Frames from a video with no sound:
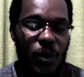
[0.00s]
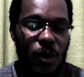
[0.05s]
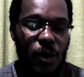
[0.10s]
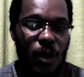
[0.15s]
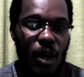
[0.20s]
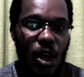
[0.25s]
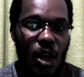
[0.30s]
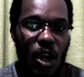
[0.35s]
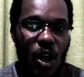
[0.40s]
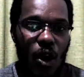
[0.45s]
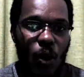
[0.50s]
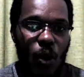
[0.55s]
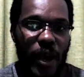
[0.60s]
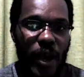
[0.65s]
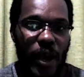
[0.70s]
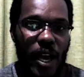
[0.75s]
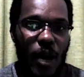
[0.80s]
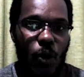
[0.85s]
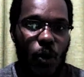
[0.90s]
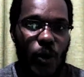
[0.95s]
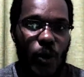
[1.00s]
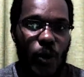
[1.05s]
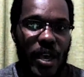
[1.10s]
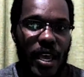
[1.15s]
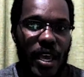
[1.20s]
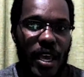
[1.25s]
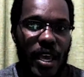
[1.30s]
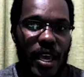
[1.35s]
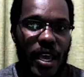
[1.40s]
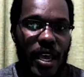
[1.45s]
scenario
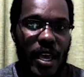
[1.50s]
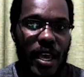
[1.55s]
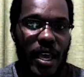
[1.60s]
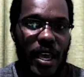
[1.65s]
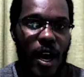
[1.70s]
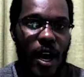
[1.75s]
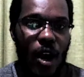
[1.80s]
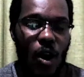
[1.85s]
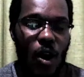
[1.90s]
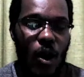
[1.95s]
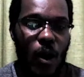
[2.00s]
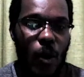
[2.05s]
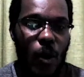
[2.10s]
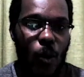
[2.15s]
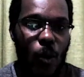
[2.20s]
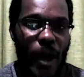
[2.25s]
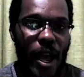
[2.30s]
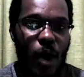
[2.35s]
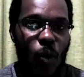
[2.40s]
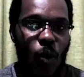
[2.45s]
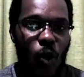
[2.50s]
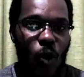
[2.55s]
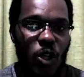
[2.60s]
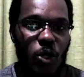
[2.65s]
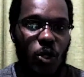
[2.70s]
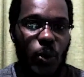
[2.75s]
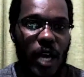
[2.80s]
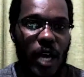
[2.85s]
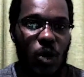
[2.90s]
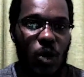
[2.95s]
where
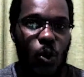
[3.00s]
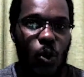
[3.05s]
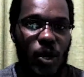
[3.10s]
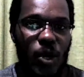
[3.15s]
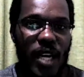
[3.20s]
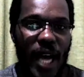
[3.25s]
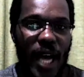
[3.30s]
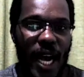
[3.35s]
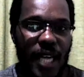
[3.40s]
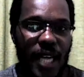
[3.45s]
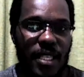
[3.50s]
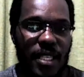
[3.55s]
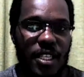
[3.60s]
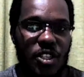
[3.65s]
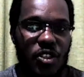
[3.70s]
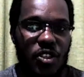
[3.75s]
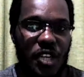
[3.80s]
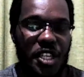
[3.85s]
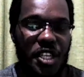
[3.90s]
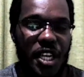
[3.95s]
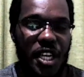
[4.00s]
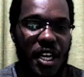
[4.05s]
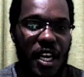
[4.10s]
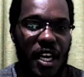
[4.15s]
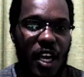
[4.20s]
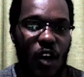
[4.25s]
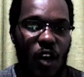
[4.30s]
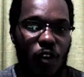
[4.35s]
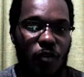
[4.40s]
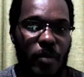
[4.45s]
what we are good at
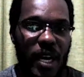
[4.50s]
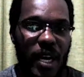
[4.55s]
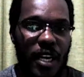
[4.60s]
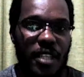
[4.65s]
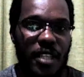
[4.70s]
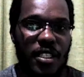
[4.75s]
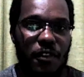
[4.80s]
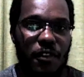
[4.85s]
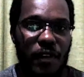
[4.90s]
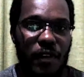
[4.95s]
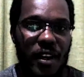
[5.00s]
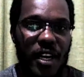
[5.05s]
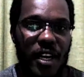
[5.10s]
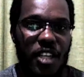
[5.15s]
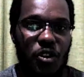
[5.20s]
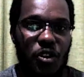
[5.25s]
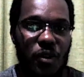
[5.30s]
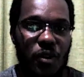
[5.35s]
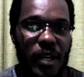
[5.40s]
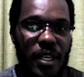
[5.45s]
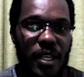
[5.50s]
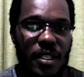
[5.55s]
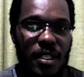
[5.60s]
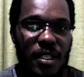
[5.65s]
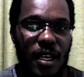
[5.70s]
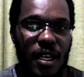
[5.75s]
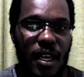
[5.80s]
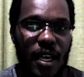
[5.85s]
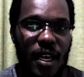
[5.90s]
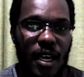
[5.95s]
in Treasury of managing financial
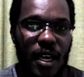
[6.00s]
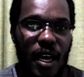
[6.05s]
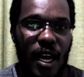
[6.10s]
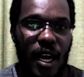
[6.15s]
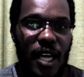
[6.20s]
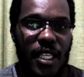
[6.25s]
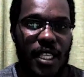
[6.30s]
risk,